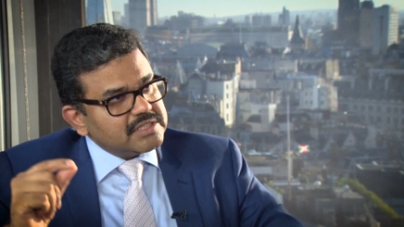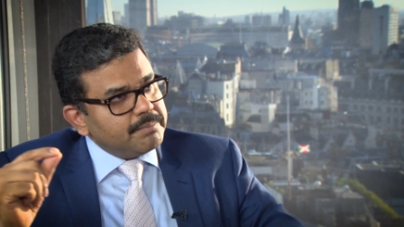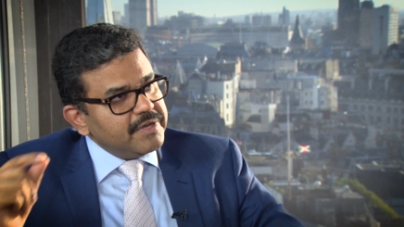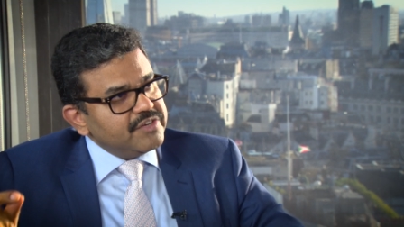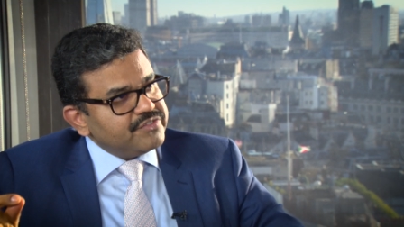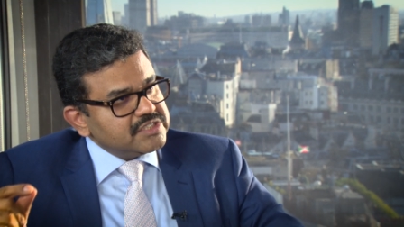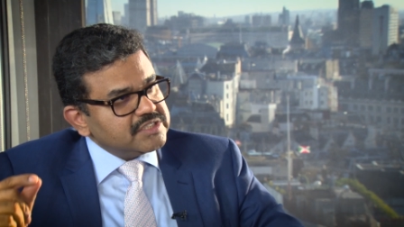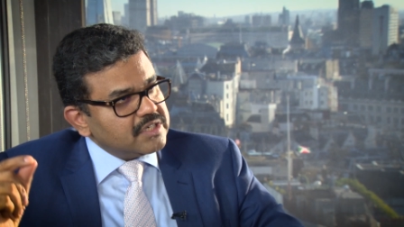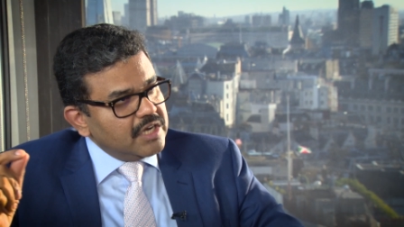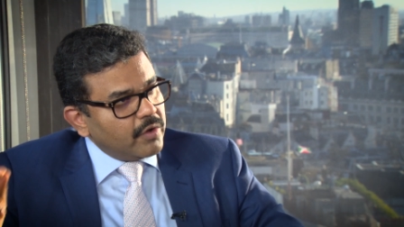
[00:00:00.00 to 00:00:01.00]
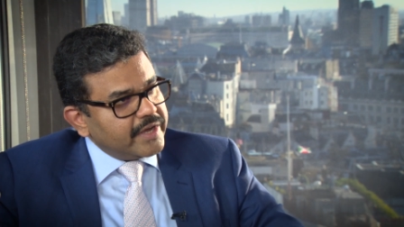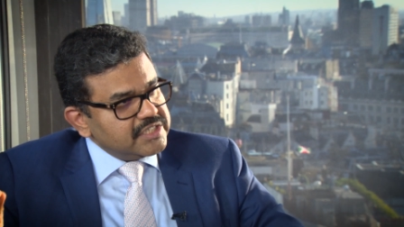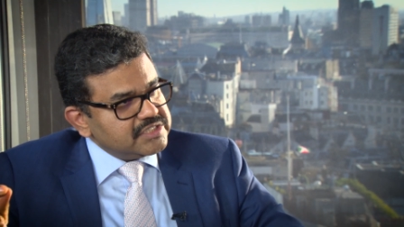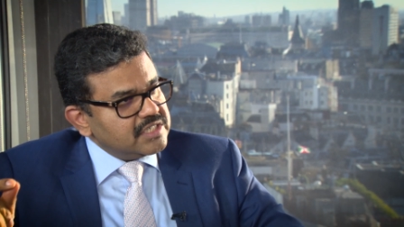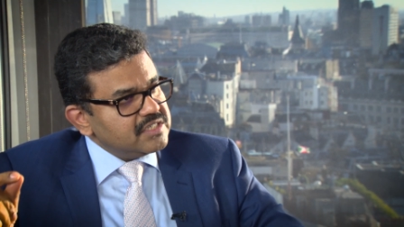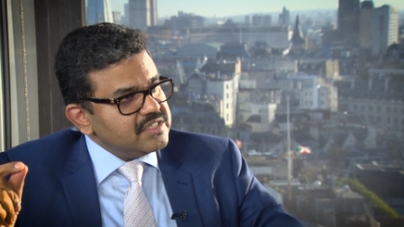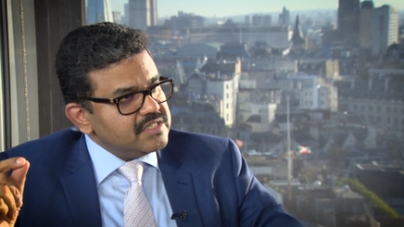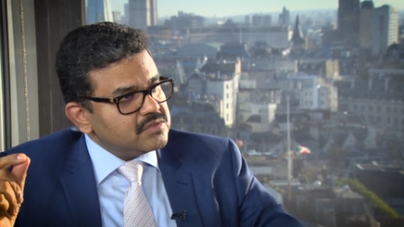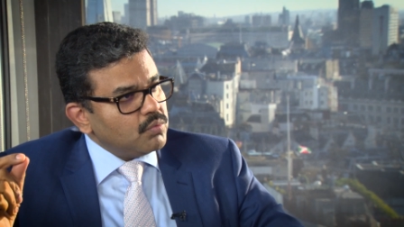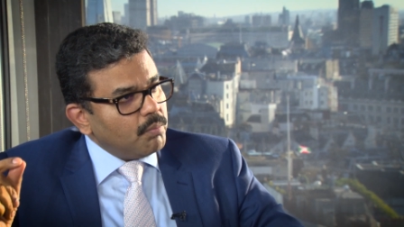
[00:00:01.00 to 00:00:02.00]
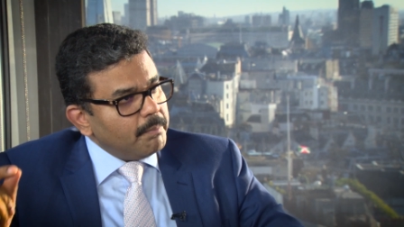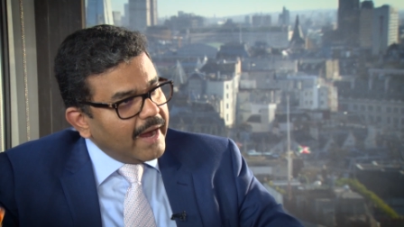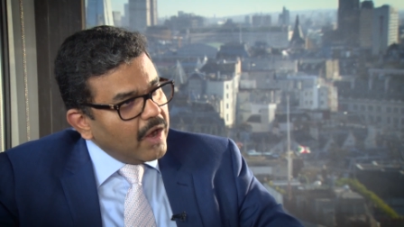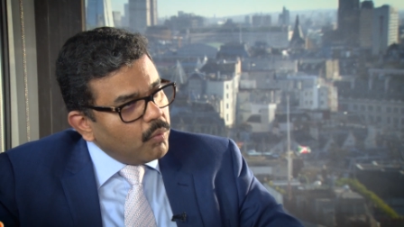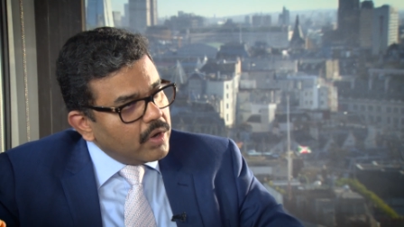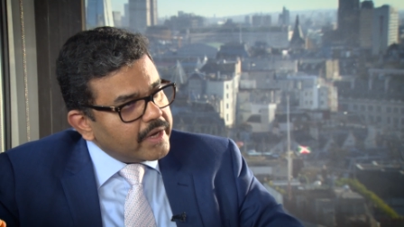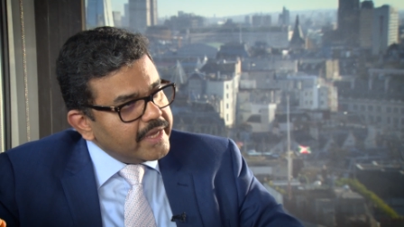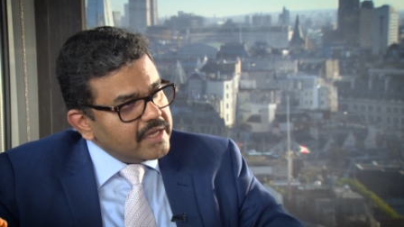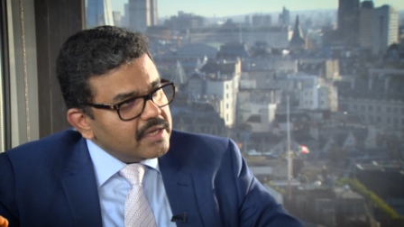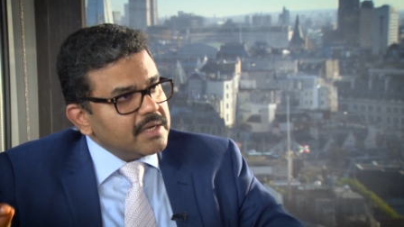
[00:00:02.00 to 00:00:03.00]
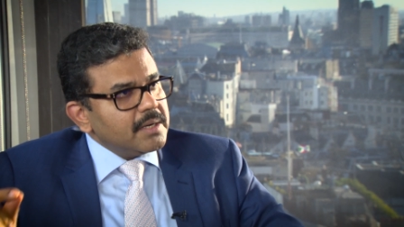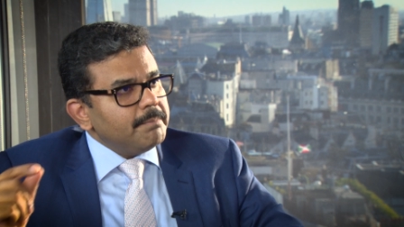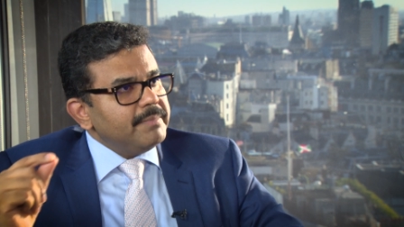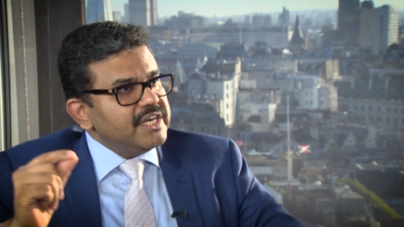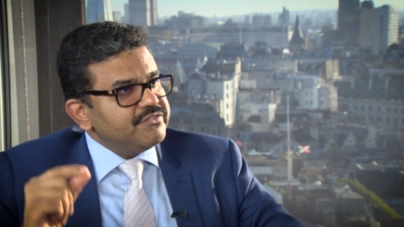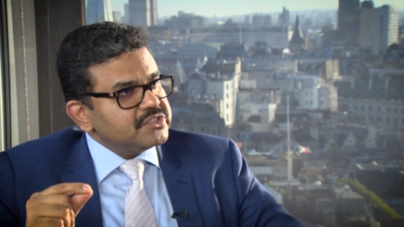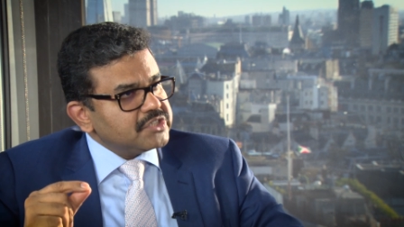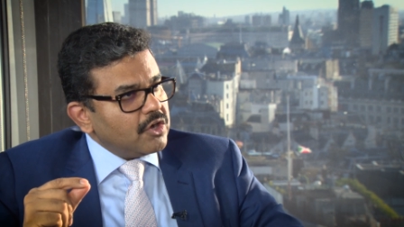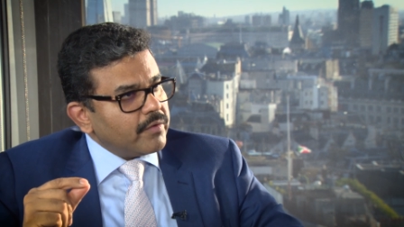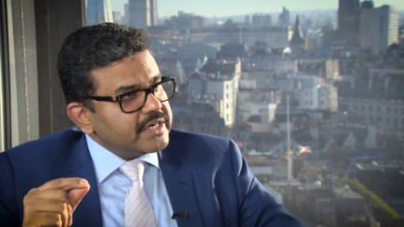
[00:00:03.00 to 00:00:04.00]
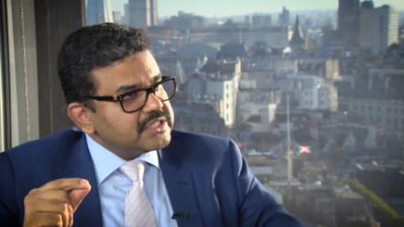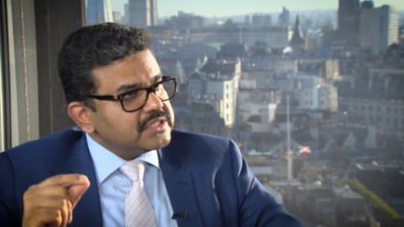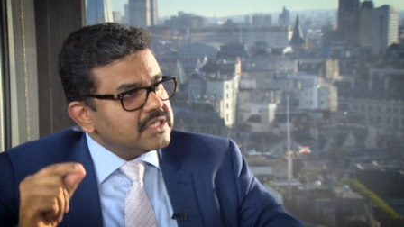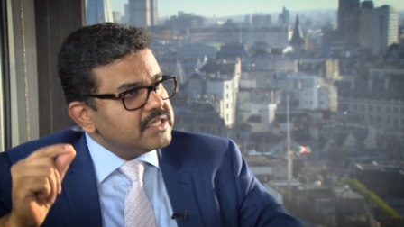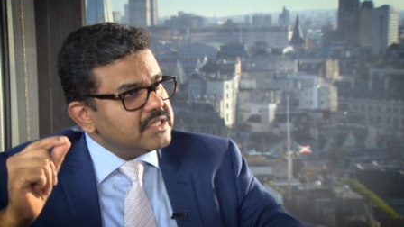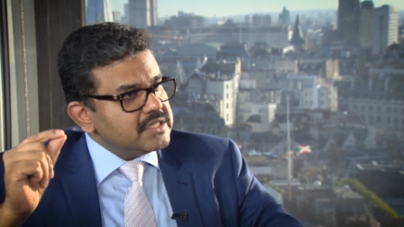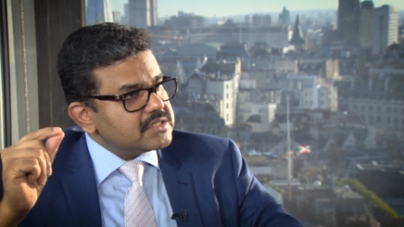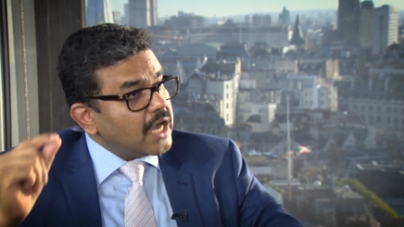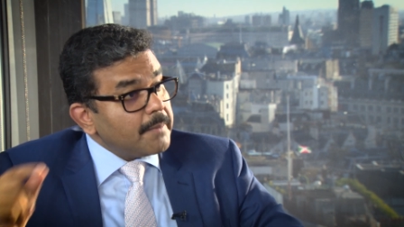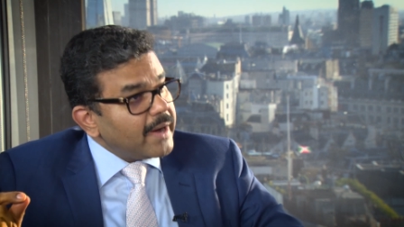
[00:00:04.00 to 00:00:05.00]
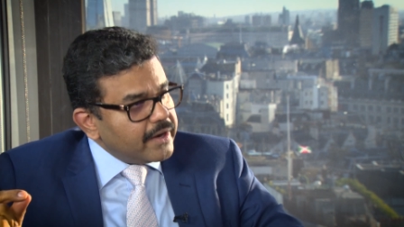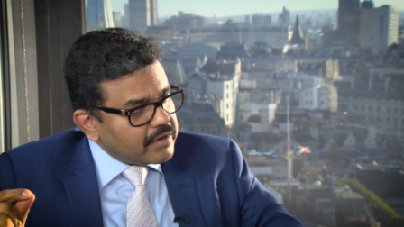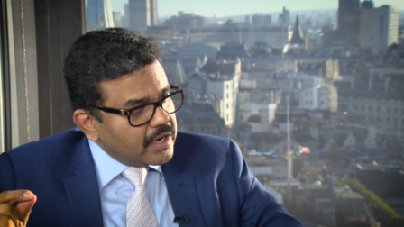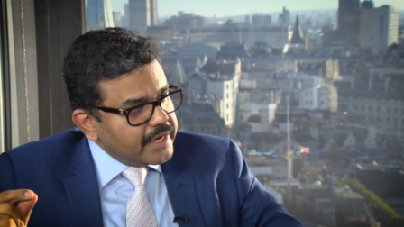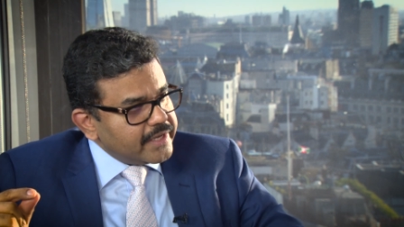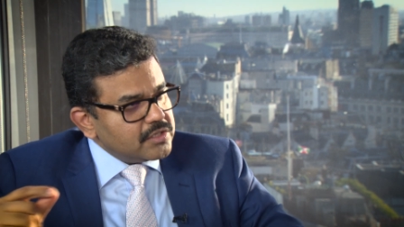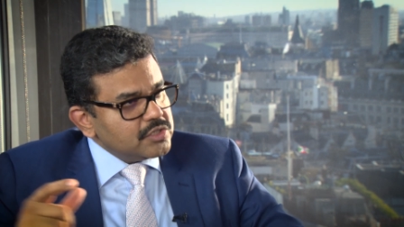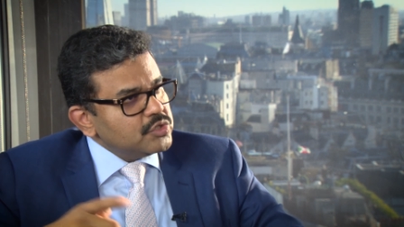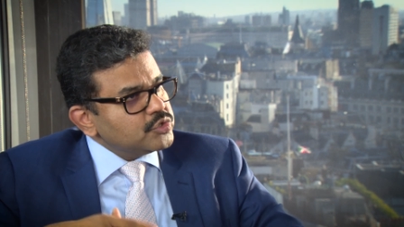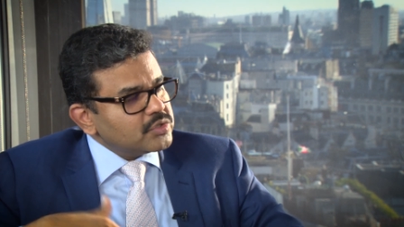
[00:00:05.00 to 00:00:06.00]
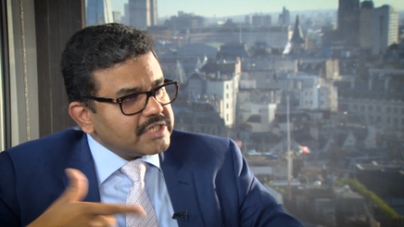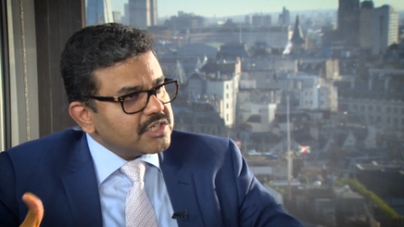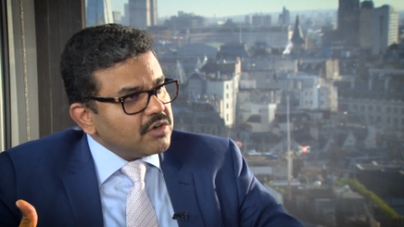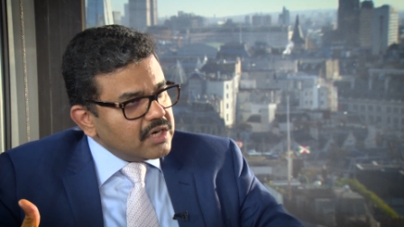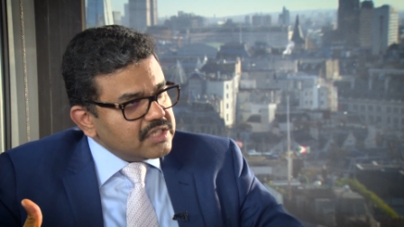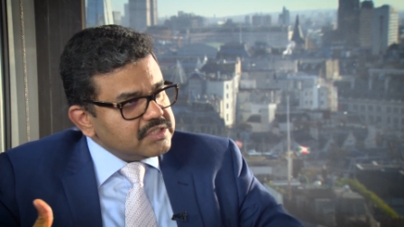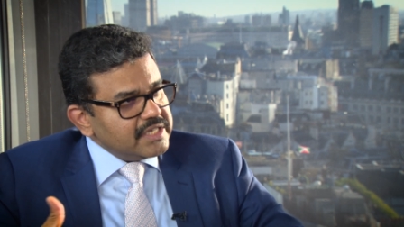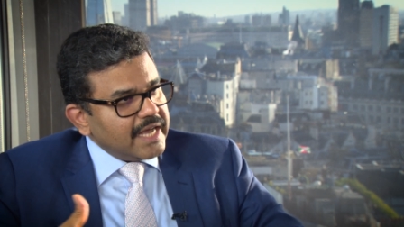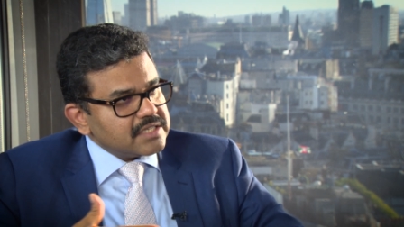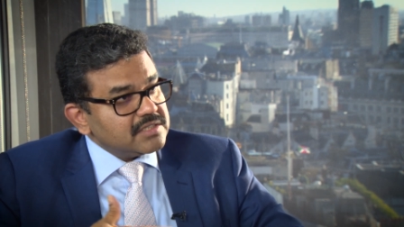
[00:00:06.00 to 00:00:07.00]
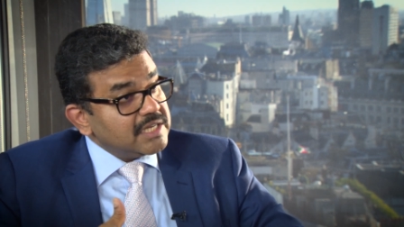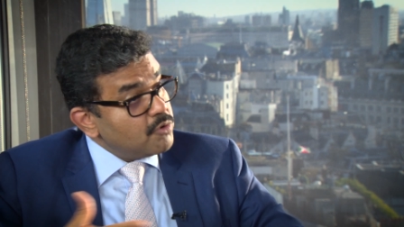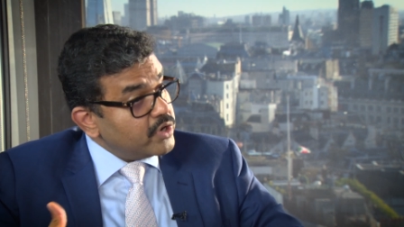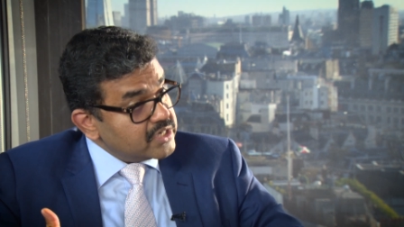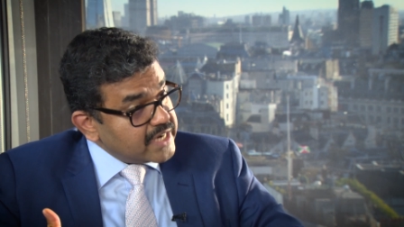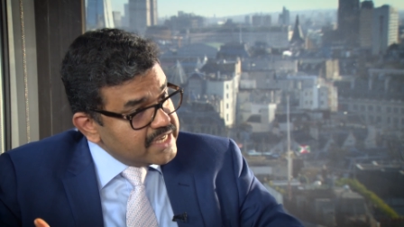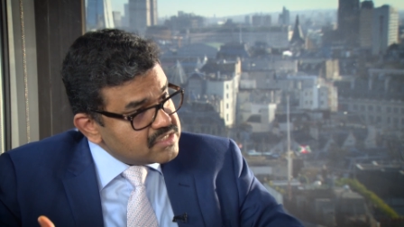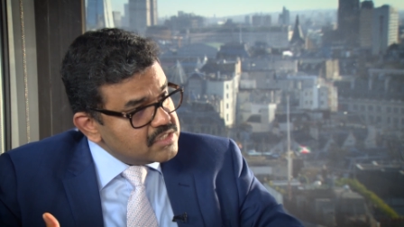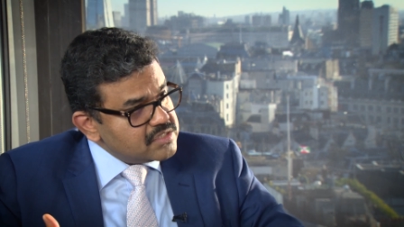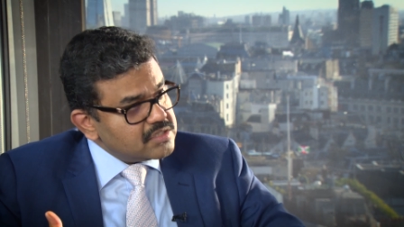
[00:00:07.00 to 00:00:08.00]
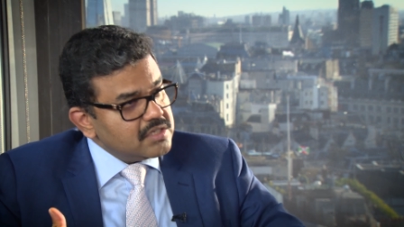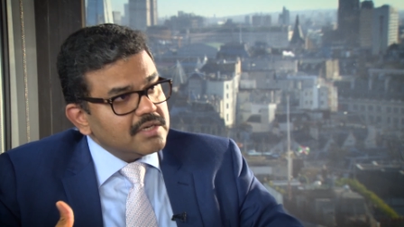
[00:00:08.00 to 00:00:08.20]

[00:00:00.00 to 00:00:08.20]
the beneficiary location is bank working, beneficiary location is up and running. So technology has democratized this,